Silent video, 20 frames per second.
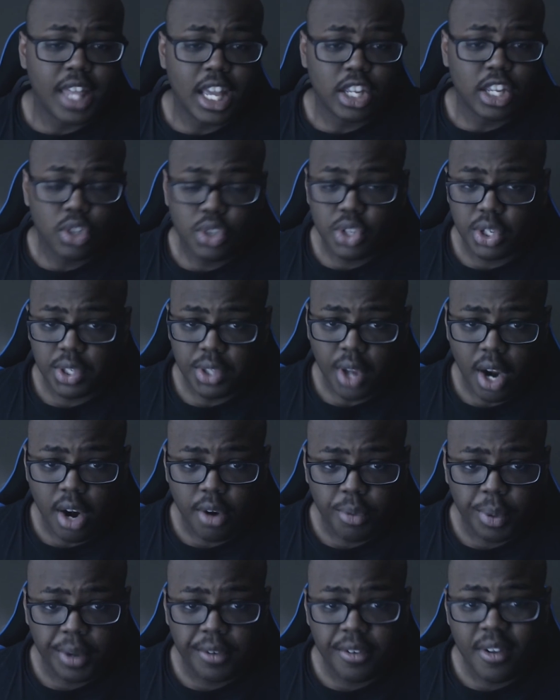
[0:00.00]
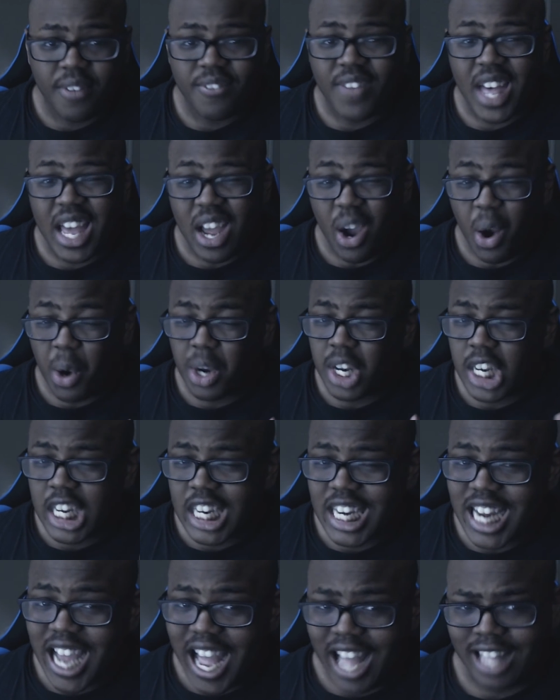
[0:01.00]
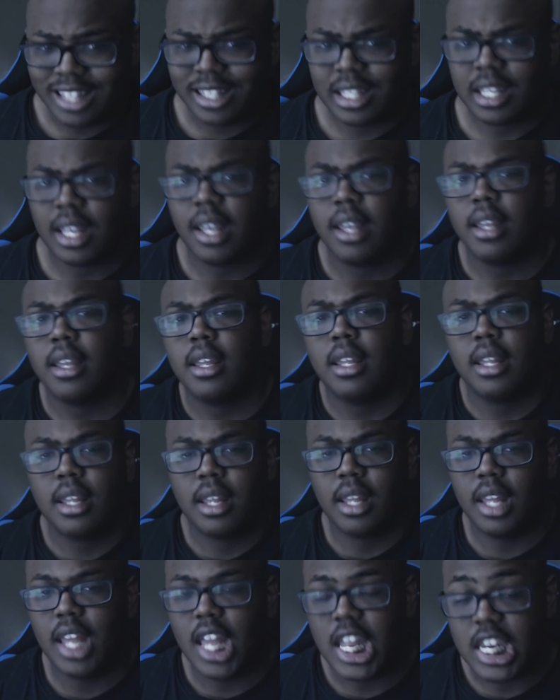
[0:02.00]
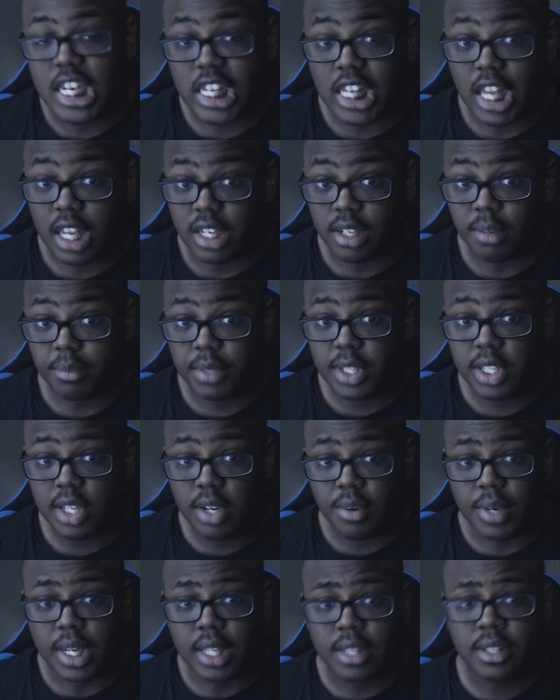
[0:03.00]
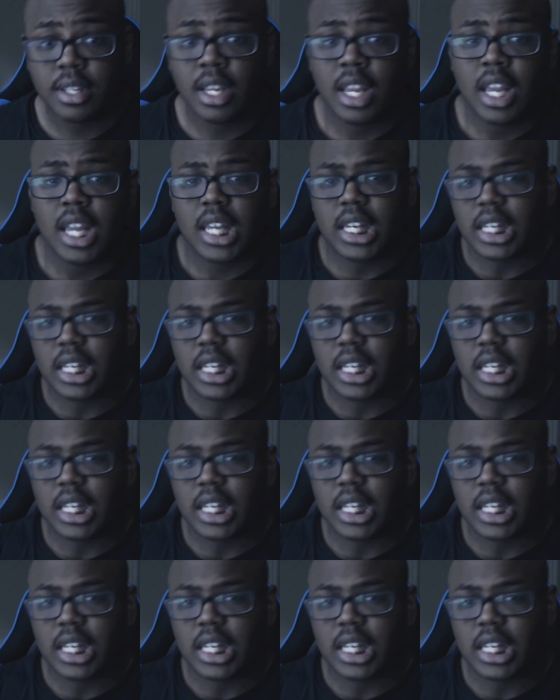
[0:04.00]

that you should start off with that are not in the Gundam series.